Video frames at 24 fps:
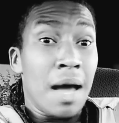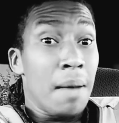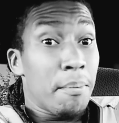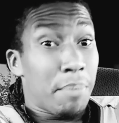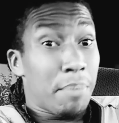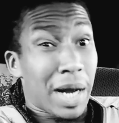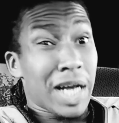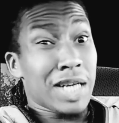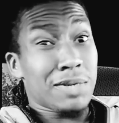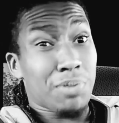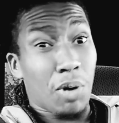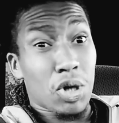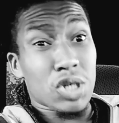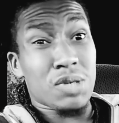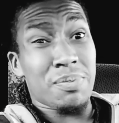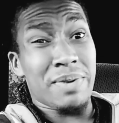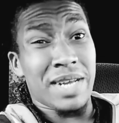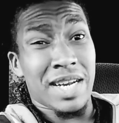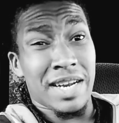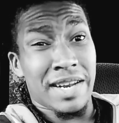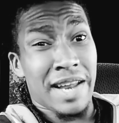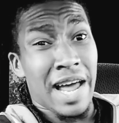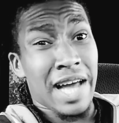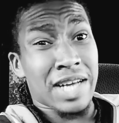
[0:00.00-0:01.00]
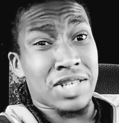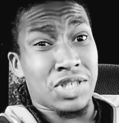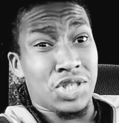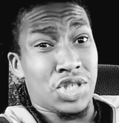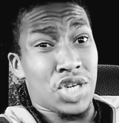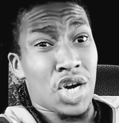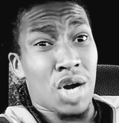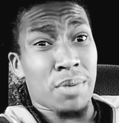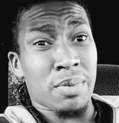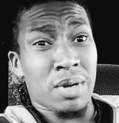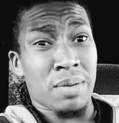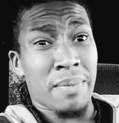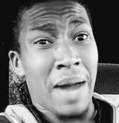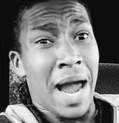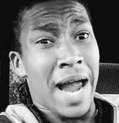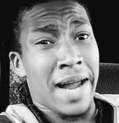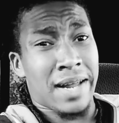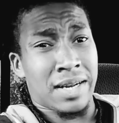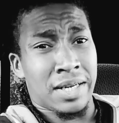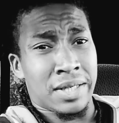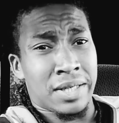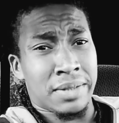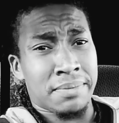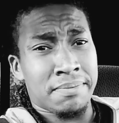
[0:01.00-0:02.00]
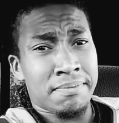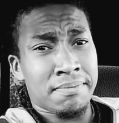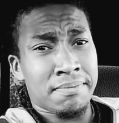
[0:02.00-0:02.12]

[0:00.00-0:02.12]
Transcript: But he's supposed to be the next Jeremy Maclin.